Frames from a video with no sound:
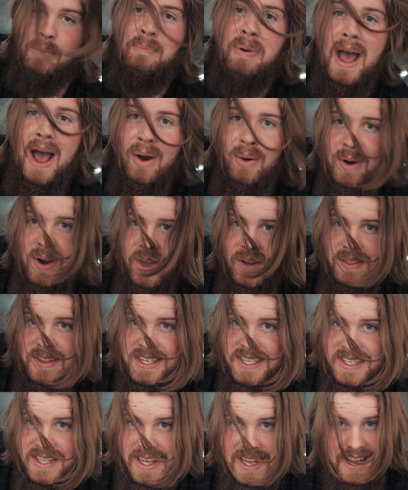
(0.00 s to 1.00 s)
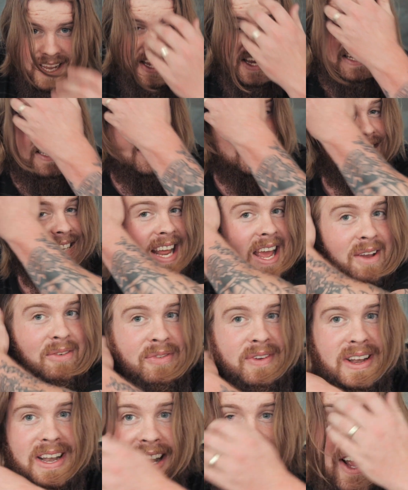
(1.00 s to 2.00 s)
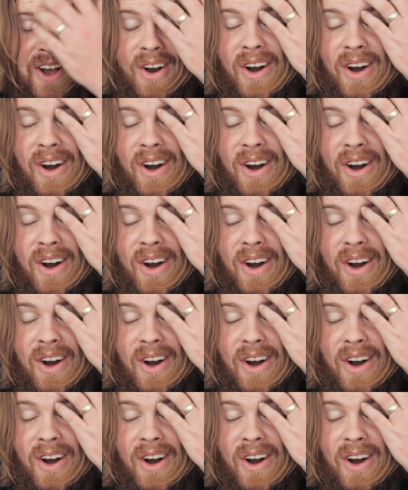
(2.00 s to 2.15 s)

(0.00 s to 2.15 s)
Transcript: the power on this thing is definitely